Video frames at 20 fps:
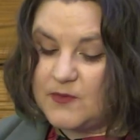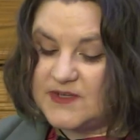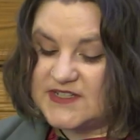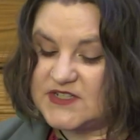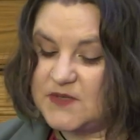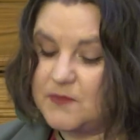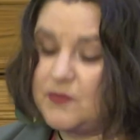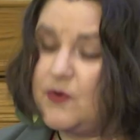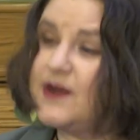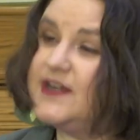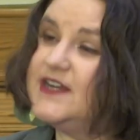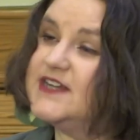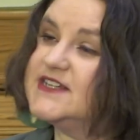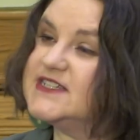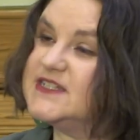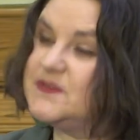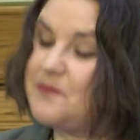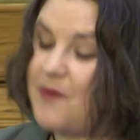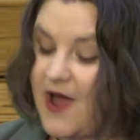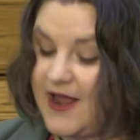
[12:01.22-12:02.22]
was to point a
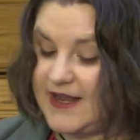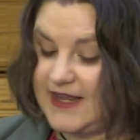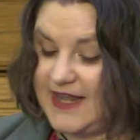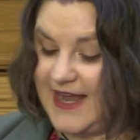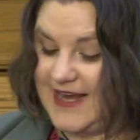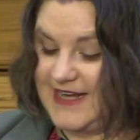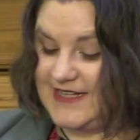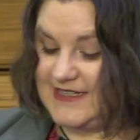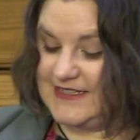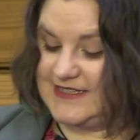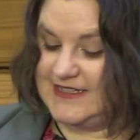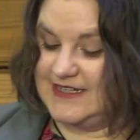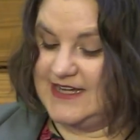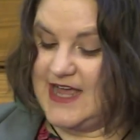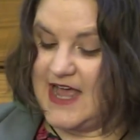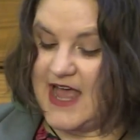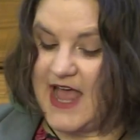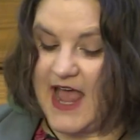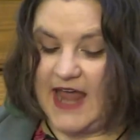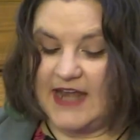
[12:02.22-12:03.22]
spotlight
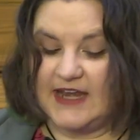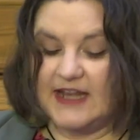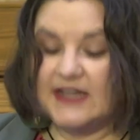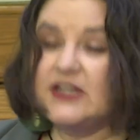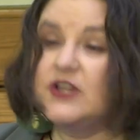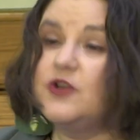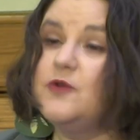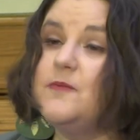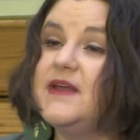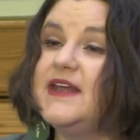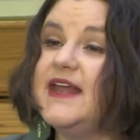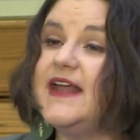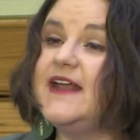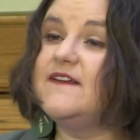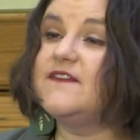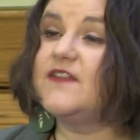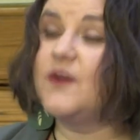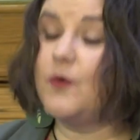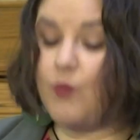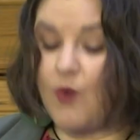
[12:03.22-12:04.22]
and
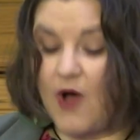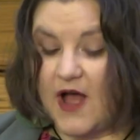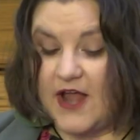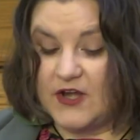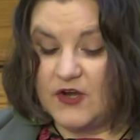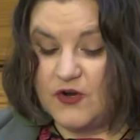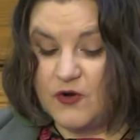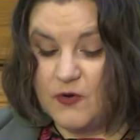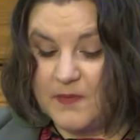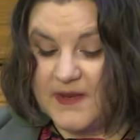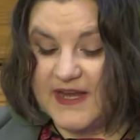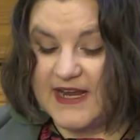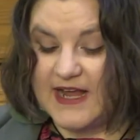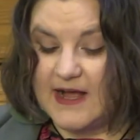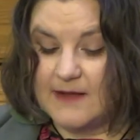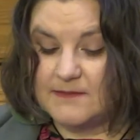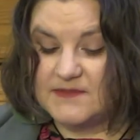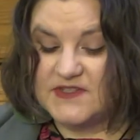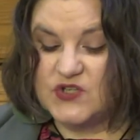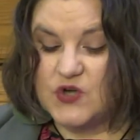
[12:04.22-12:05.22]
illuminate the one who
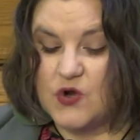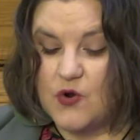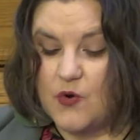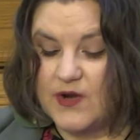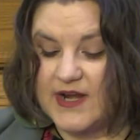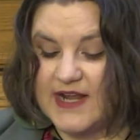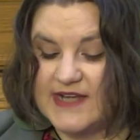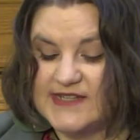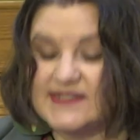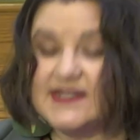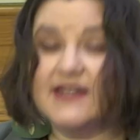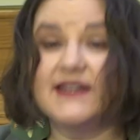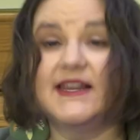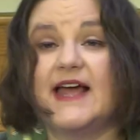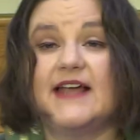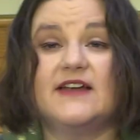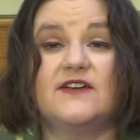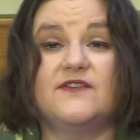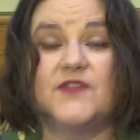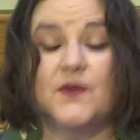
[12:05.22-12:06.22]
becomes known as the
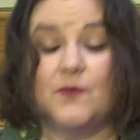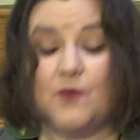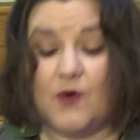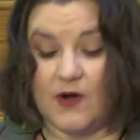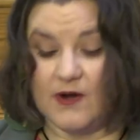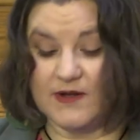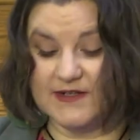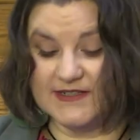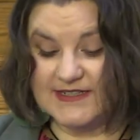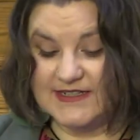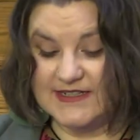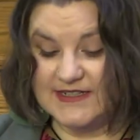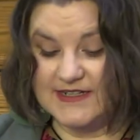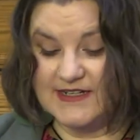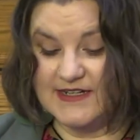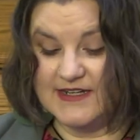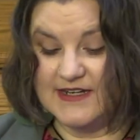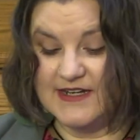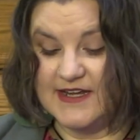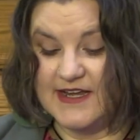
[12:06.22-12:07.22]
light of the world,
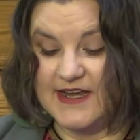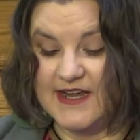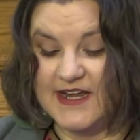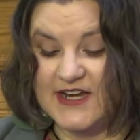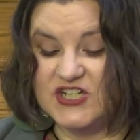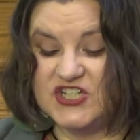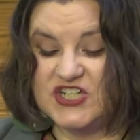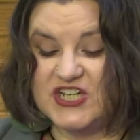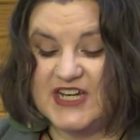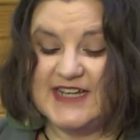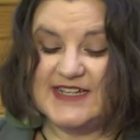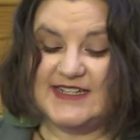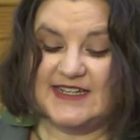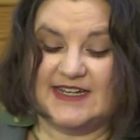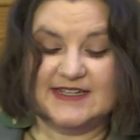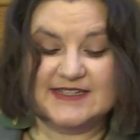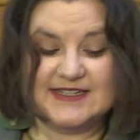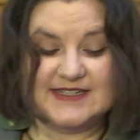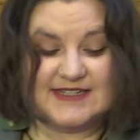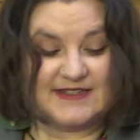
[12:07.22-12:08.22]

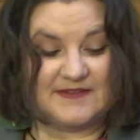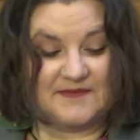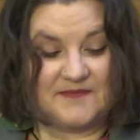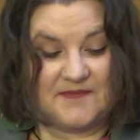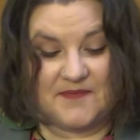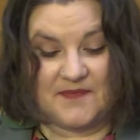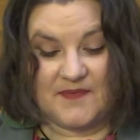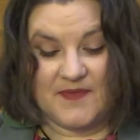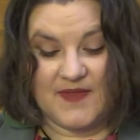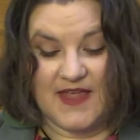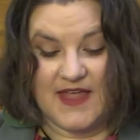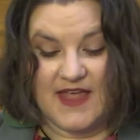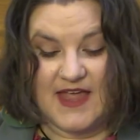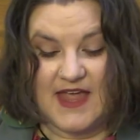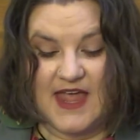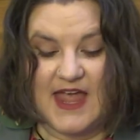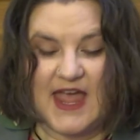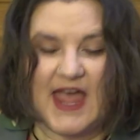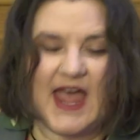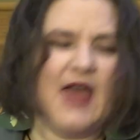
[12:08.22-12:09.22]
Jesus.
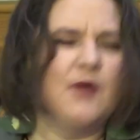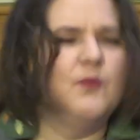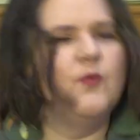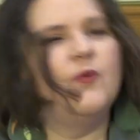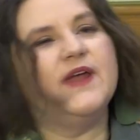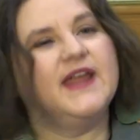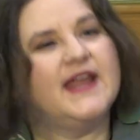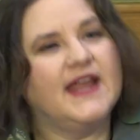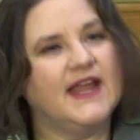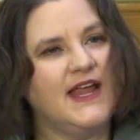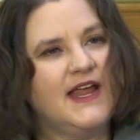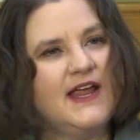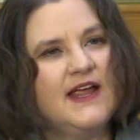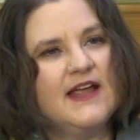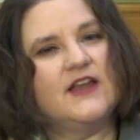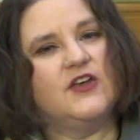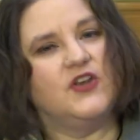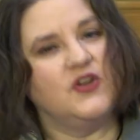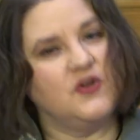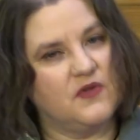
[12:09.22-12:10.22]
And
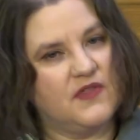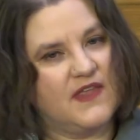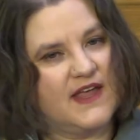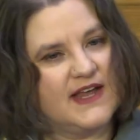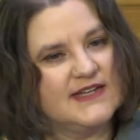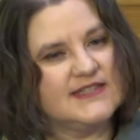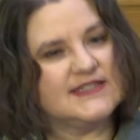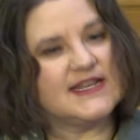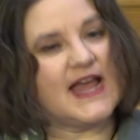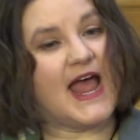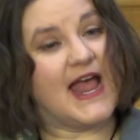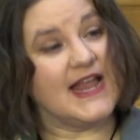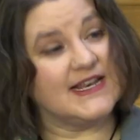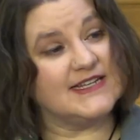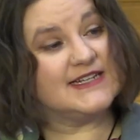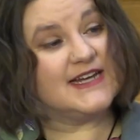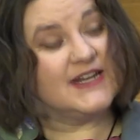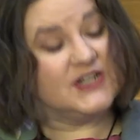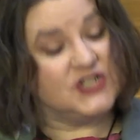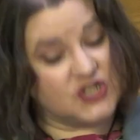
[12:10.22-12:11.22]
we knew this,
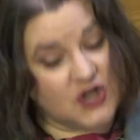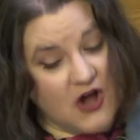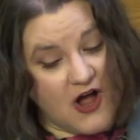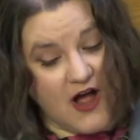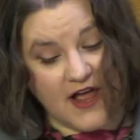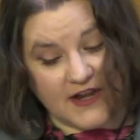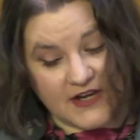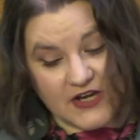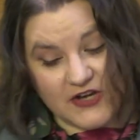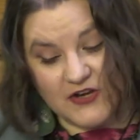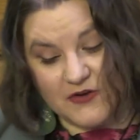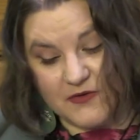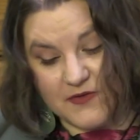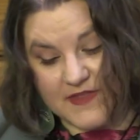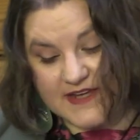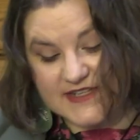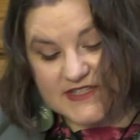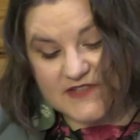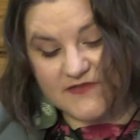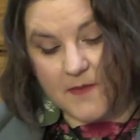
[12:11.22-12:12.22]
and John knew
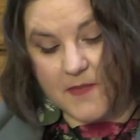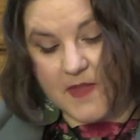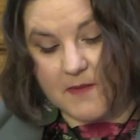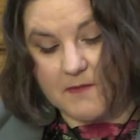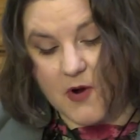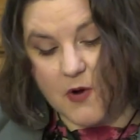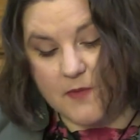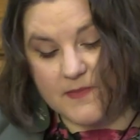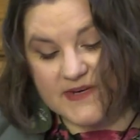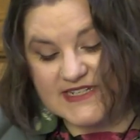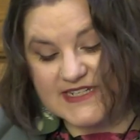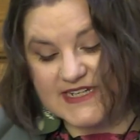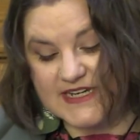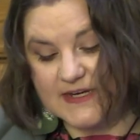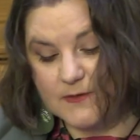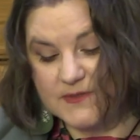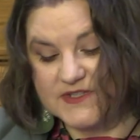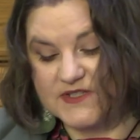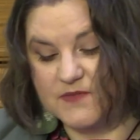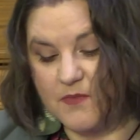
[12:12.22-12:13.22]
this from the moment
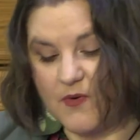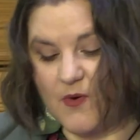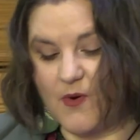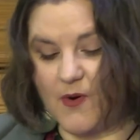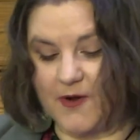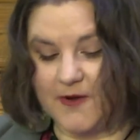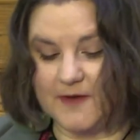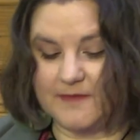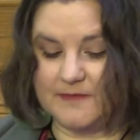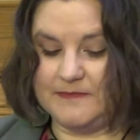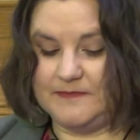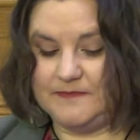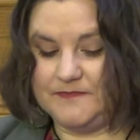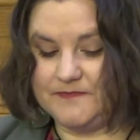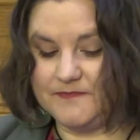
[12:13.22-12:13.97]
he was born.